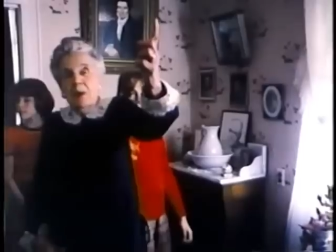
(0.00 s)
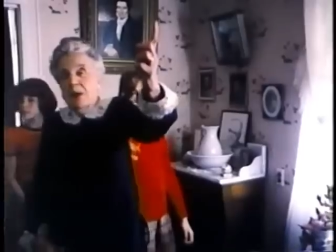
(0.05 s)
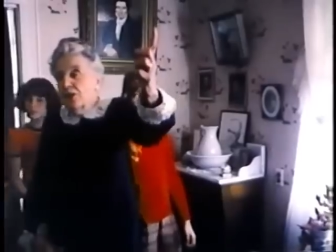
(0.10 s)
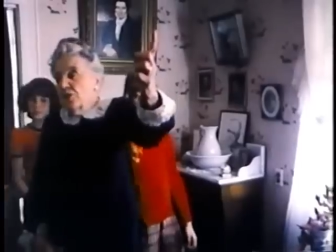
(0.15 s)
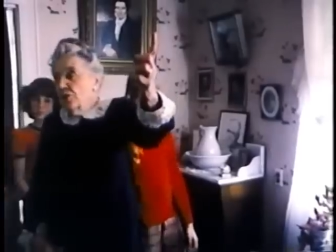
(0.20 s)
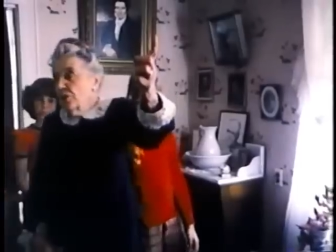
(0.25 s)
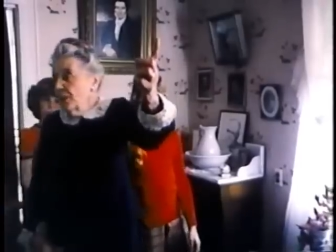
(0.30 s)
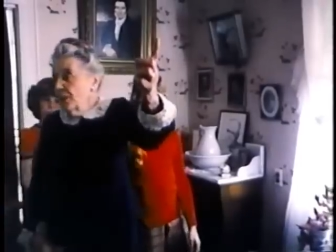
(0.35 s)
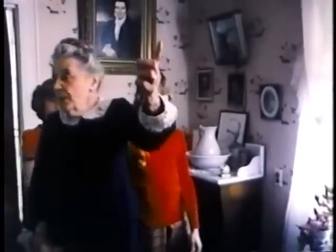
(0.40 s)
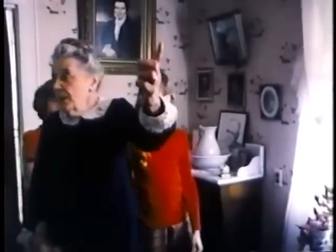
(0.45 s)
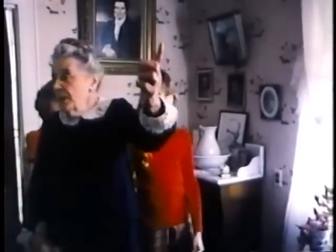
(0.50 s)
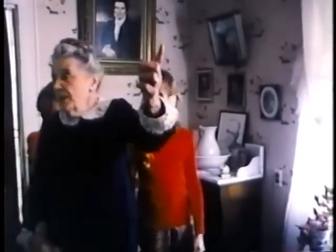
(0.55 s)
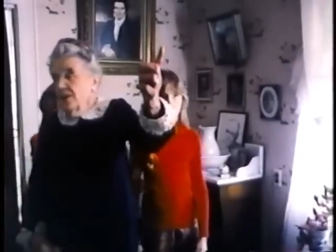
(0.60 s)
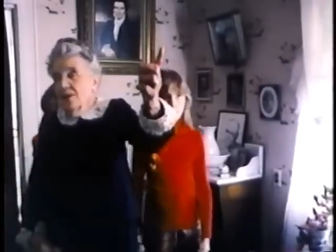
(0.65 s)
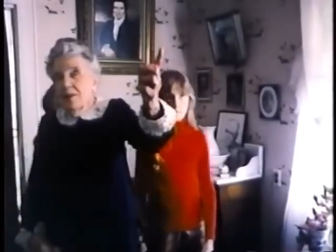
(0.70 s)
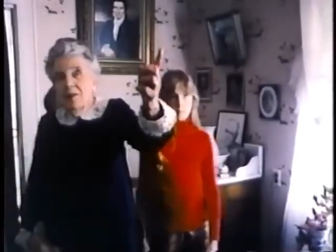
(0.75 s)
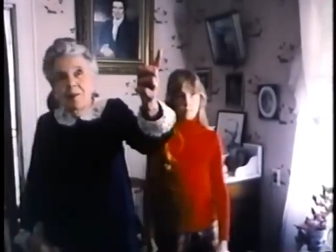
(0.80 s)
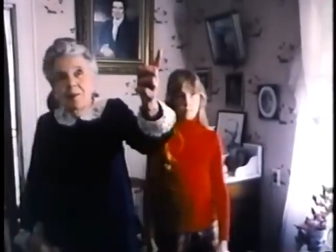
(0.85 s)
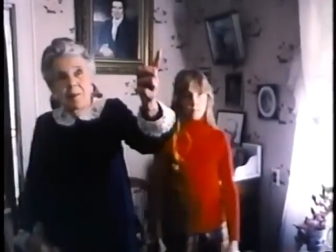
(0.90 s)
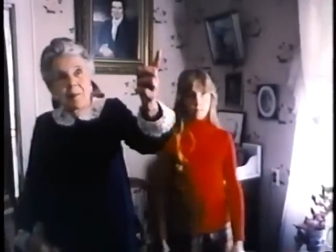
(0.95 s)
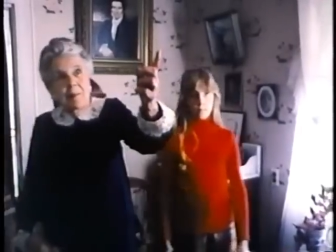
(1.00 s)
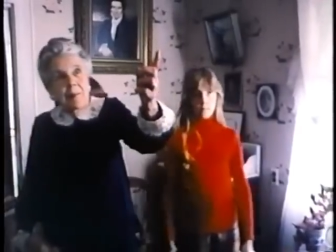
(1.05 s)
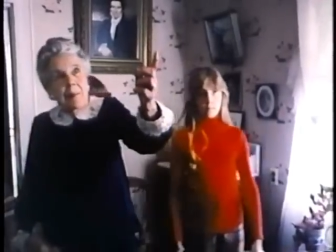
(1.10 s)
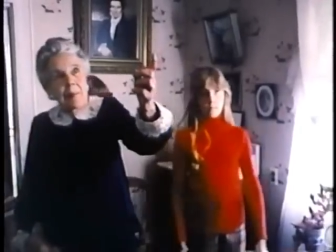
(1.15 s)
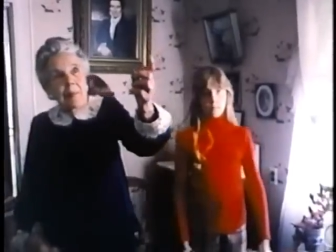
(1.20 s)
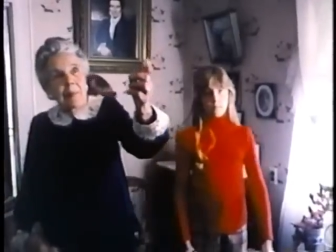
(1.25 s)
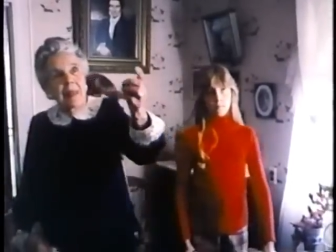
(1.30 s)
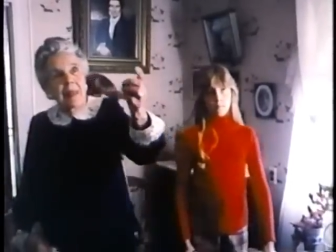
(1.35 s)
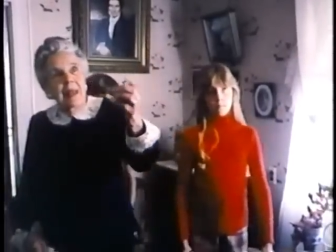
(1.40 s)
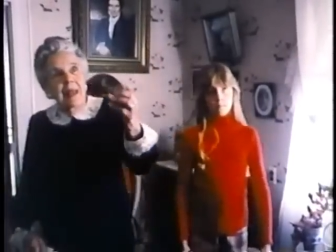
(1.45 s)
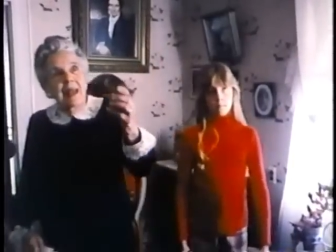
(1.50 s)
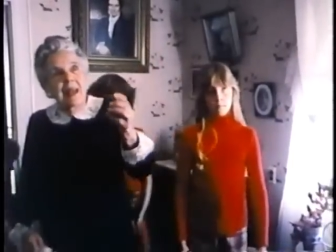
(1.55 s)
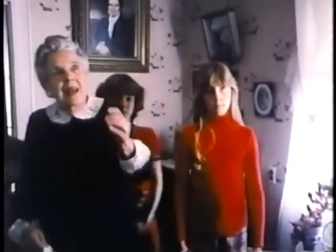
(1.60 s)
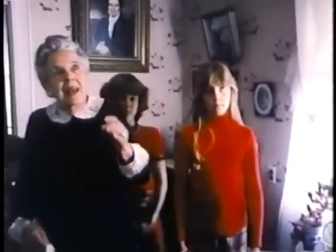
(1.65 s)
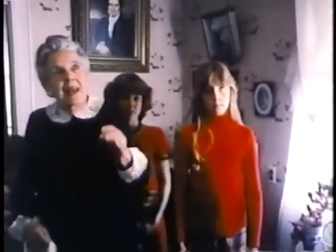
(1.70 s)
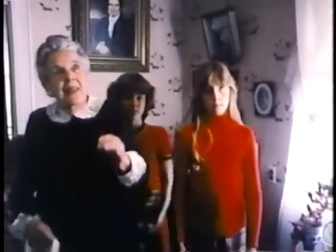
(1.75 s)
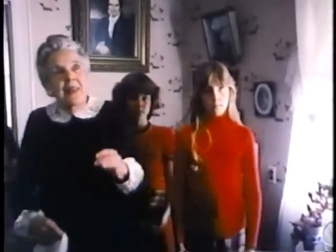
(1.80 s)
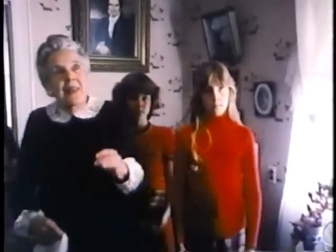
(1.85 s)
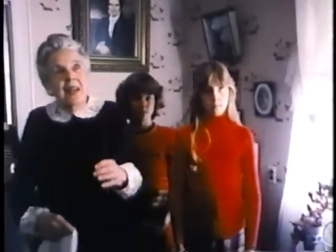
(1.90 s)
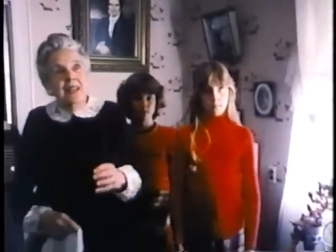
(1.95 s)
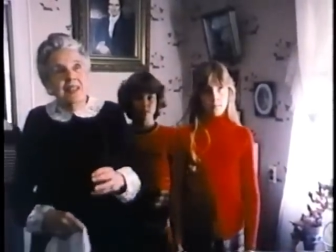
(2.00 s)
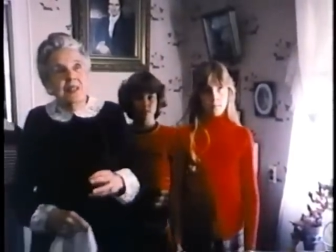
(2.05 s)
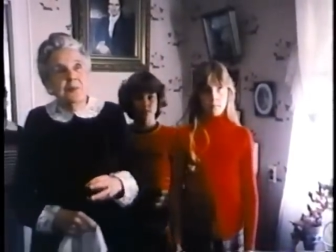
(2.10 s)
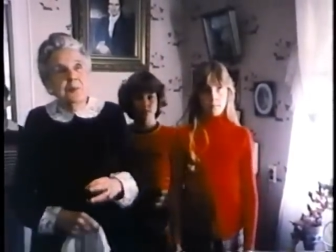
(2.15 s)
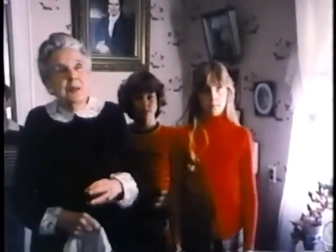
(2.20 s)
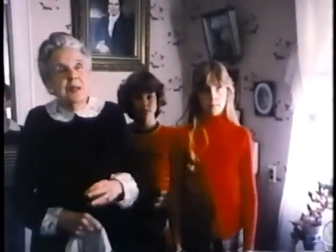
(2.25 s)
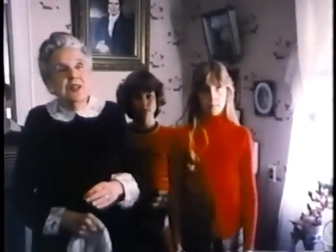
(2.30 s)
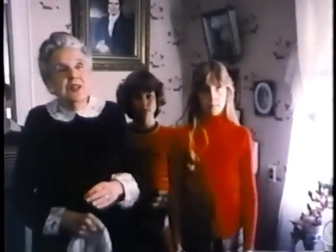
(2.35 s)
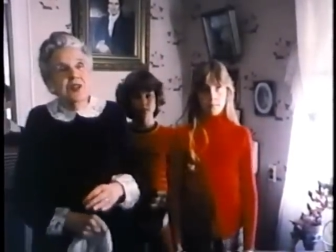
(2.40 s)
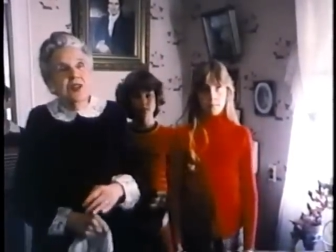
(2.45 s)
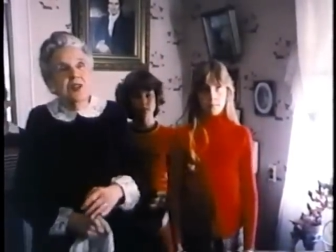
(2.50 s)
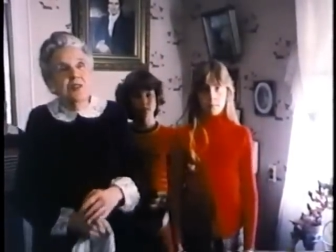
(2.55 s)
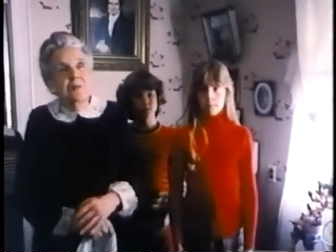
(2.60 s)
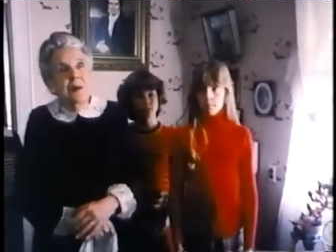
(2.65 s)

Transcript: picture up here? That's a picture